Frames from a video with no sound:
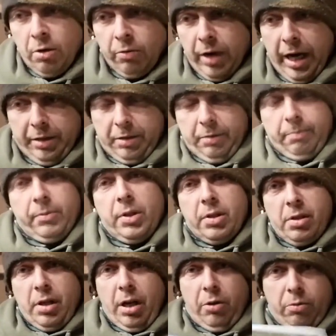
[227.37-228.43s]
Right,
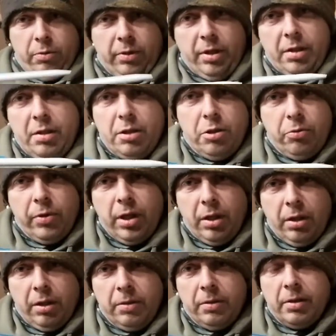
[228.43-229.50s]
so this is your rod.